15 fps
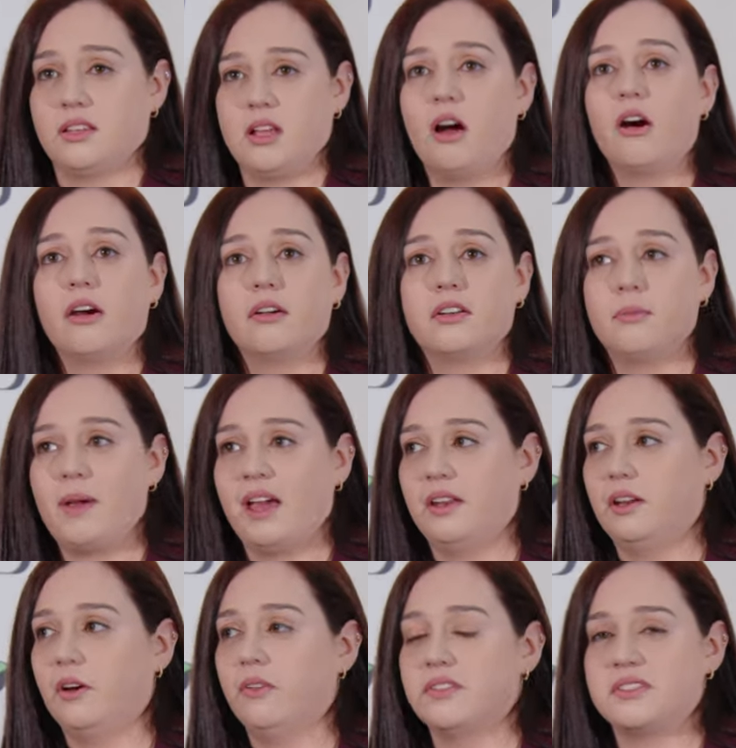hard
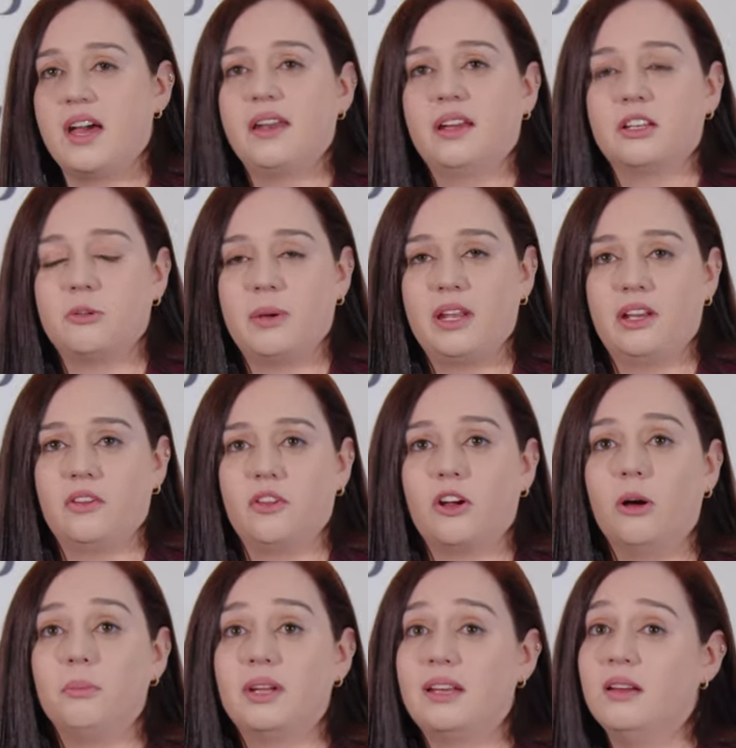depending on the setting and depending on the
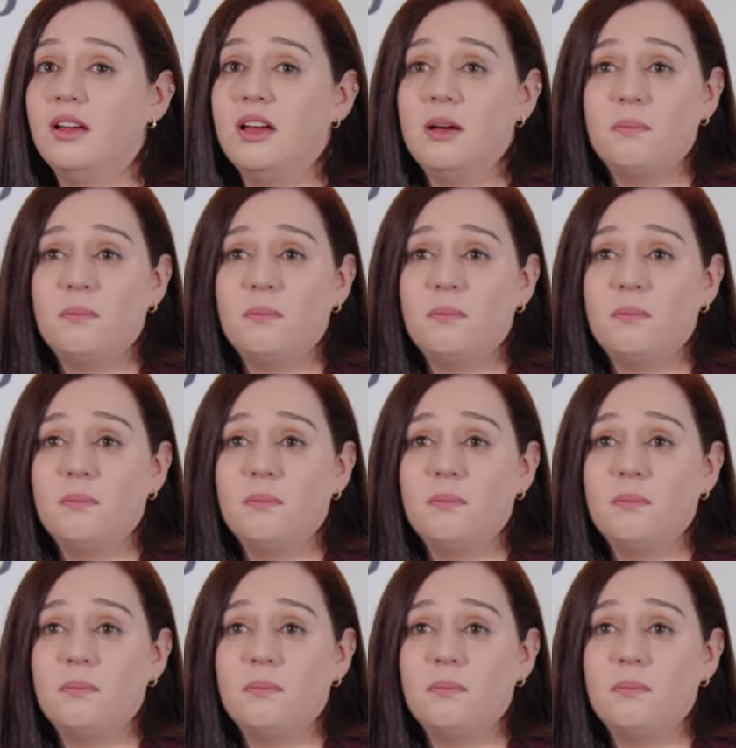company,